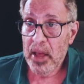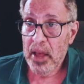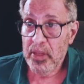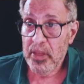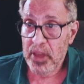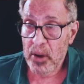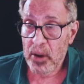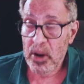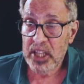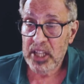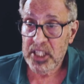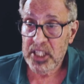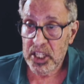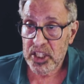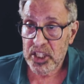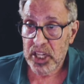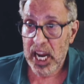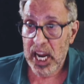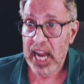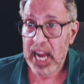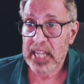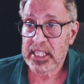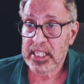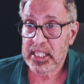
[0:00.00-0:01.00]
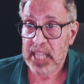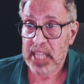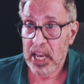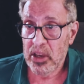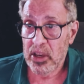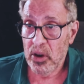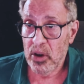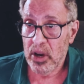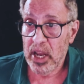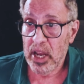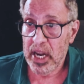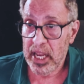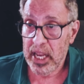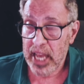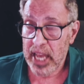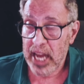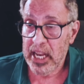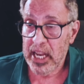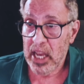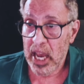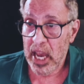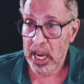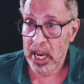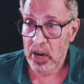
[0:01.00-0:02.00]
there is a chance that you're going to
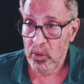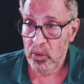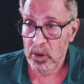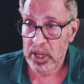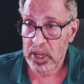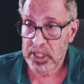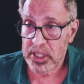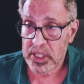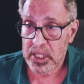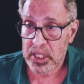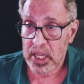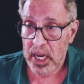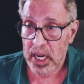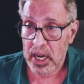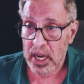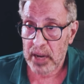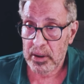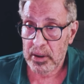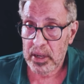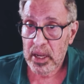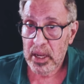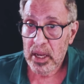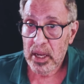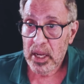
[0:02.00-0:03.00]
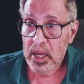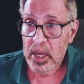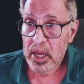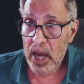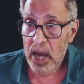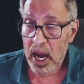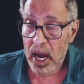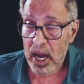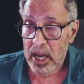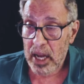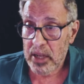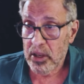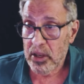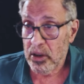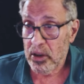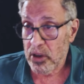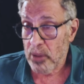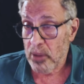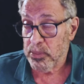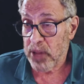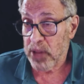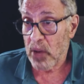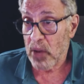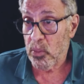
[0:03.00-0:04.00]
get increased uh, uh,
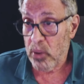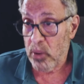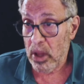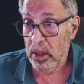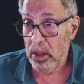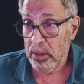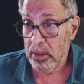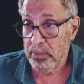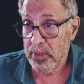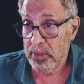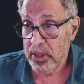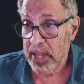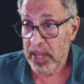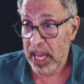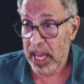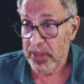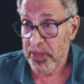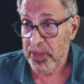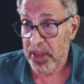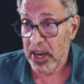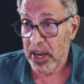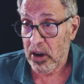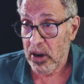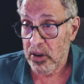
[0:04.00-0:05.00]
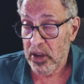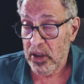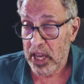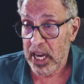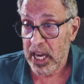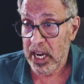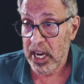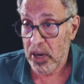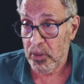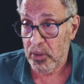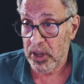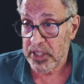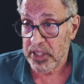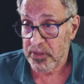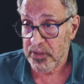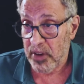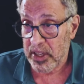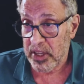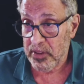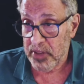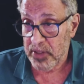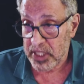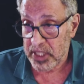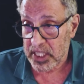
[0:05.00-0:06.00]
your blood will get thicker. You're getting increased
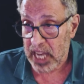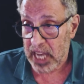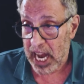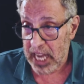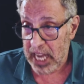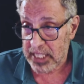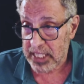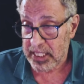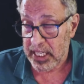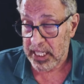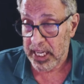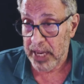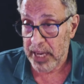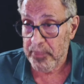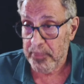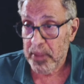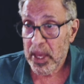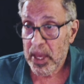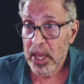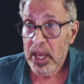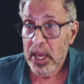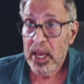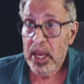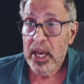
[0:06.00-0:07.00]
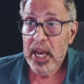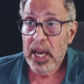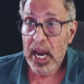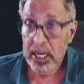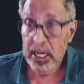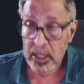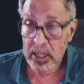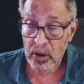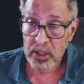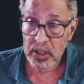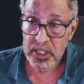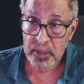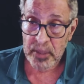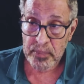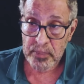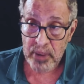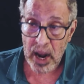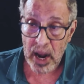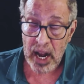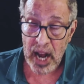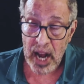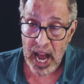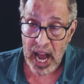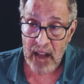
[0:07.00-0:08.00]
viscosity, and there is an
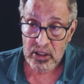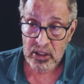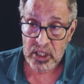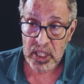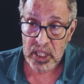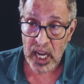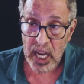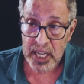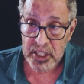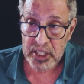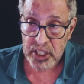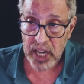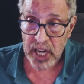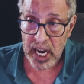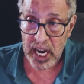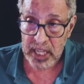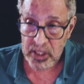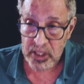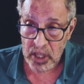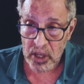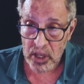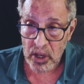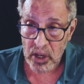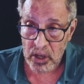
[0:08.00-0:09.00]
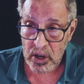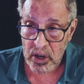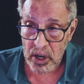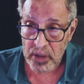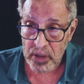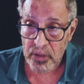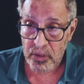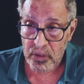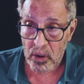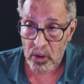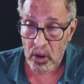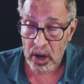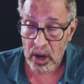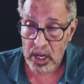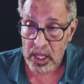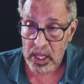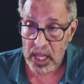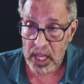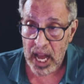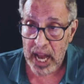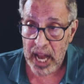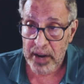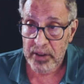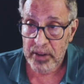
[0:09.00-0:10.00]
outside chance that you could throw a
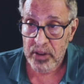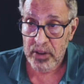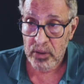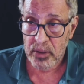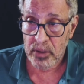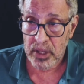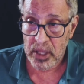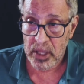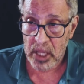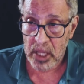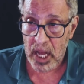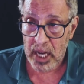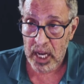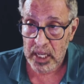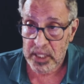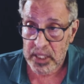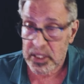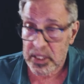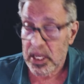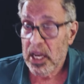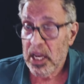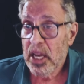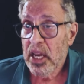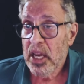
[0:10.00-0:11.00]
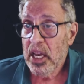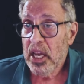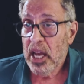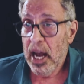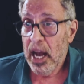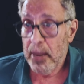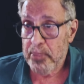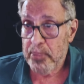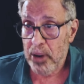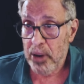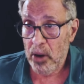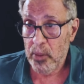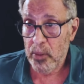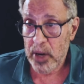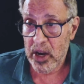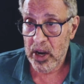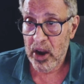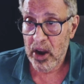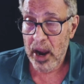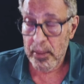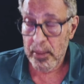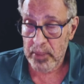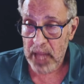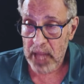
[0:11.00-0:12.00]
clot through the lungs, a
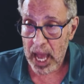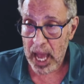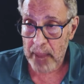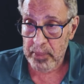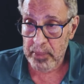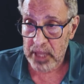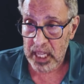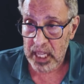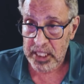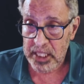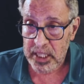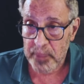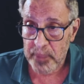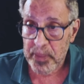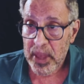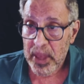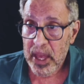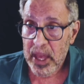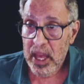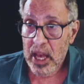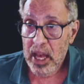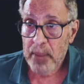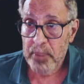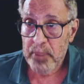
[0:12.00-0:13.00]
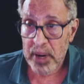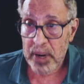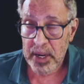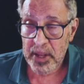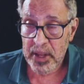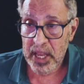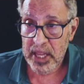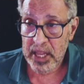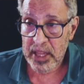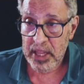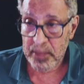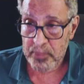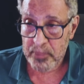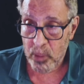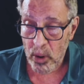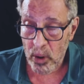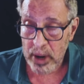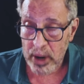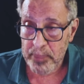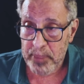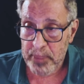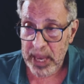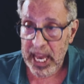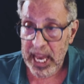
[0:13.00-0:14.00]
pulmonary embolism. But the
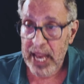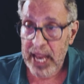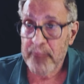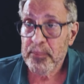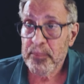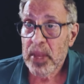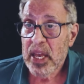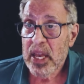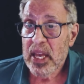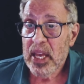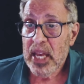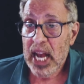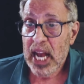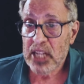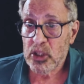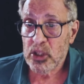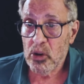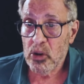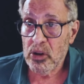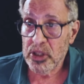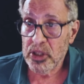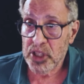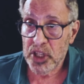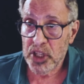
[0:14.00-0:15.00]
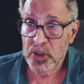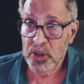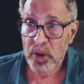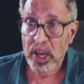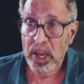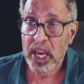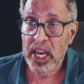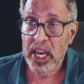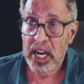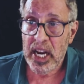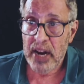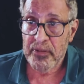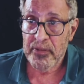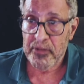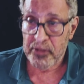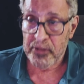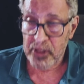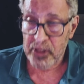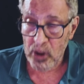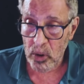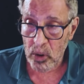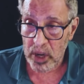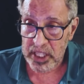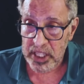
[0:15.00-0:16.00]
point being, as long as you're drinking enough
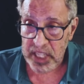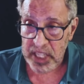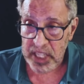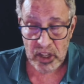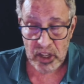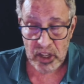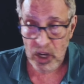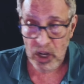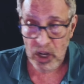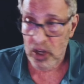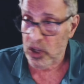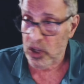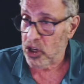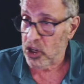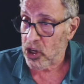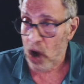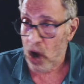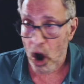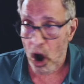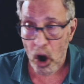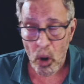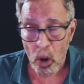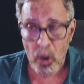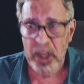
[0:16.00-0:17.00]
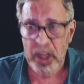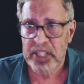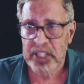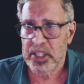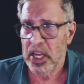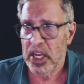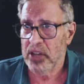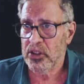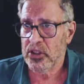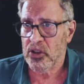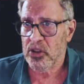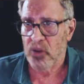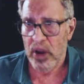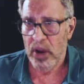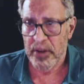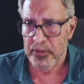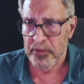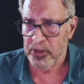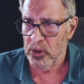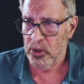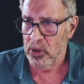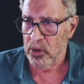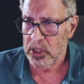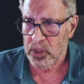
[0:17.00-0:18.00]
fluids, and you should always drink
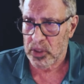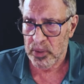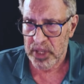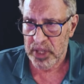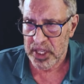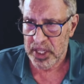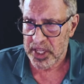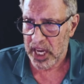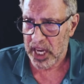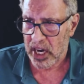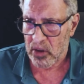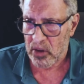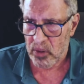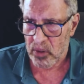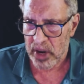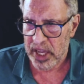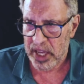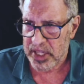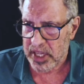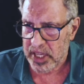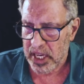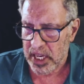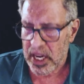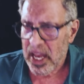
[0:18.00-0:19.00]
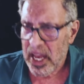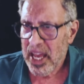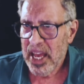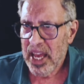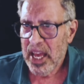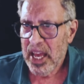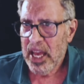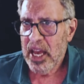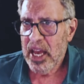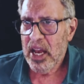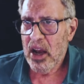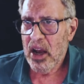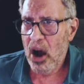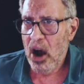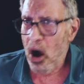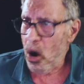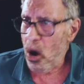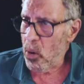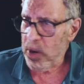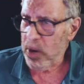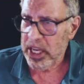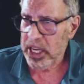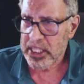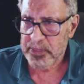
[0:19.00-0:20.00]
fluids when you take creatine,
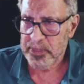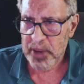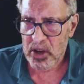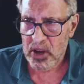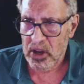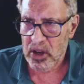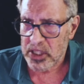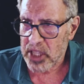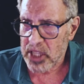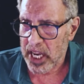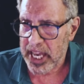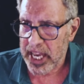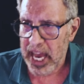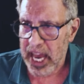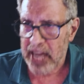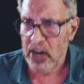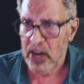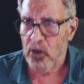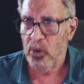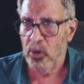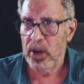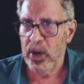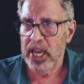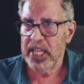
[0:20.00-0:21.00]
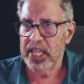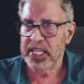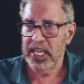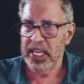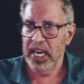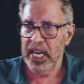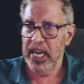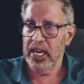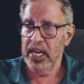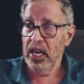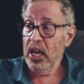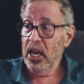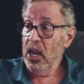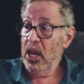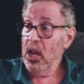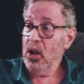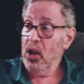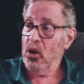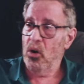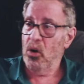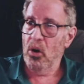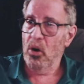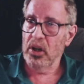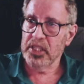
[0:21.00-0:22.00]
always, because again, creatine
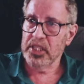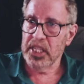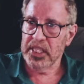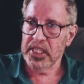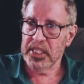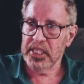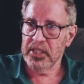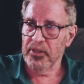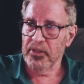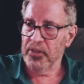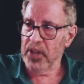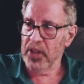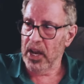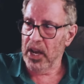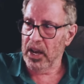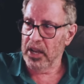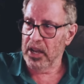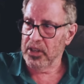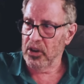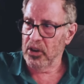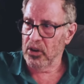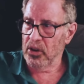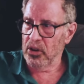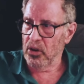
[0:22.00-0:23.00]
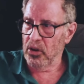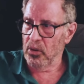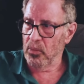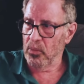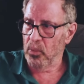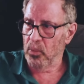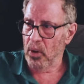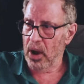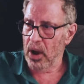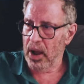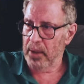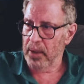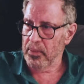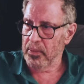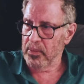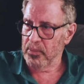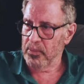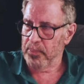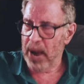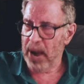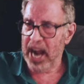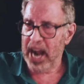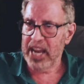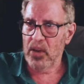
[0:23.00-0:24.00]
causes uh, your, your uh,
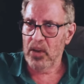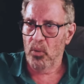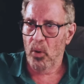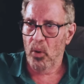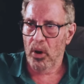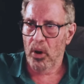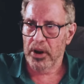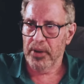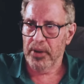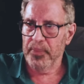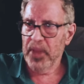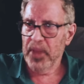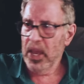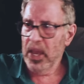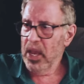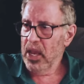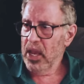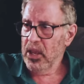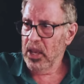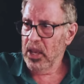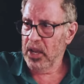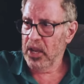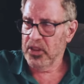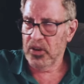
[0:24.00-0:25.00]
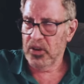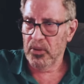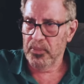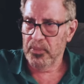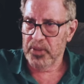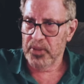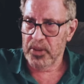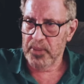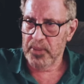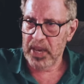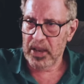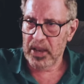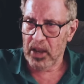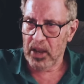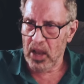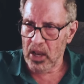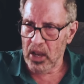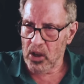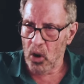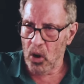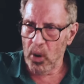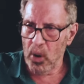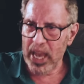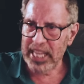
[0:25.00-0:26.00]
body water uh, to, to be
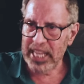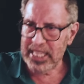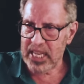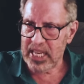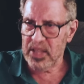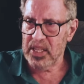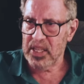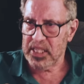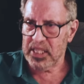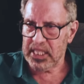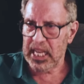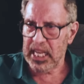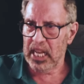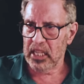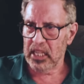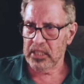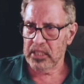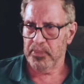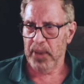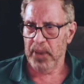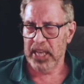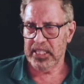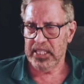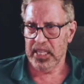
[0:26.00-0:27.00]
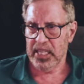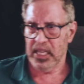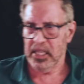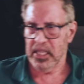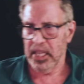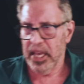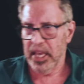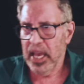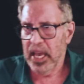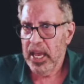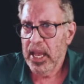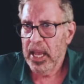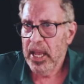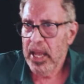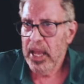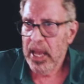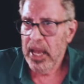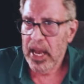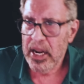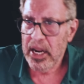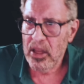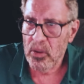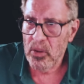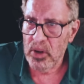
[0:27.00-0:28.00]
go into the cells basically.
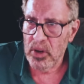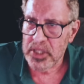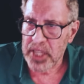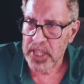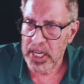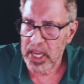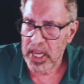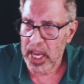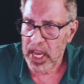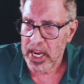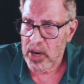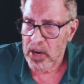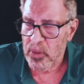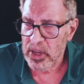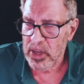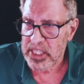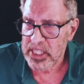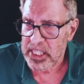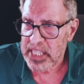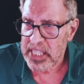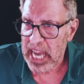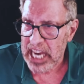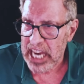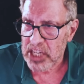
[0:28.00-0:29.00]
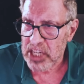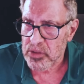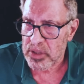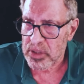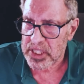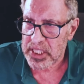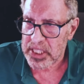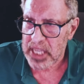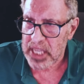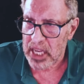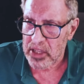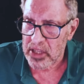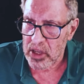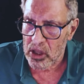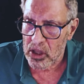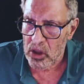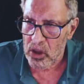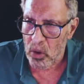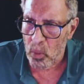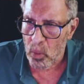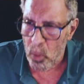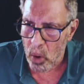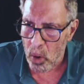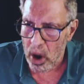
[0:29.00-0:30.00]
In other words, it increases
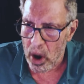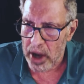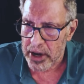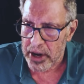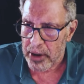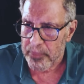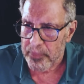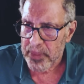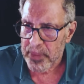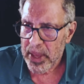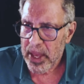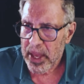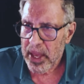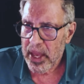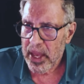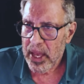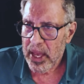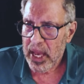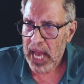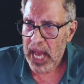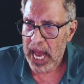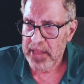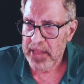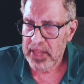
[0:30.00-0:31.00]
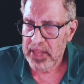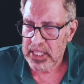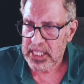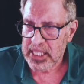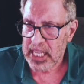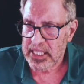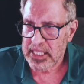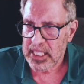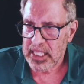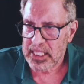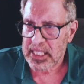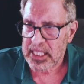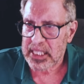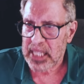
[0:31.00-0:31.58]
intracellular water, and this has a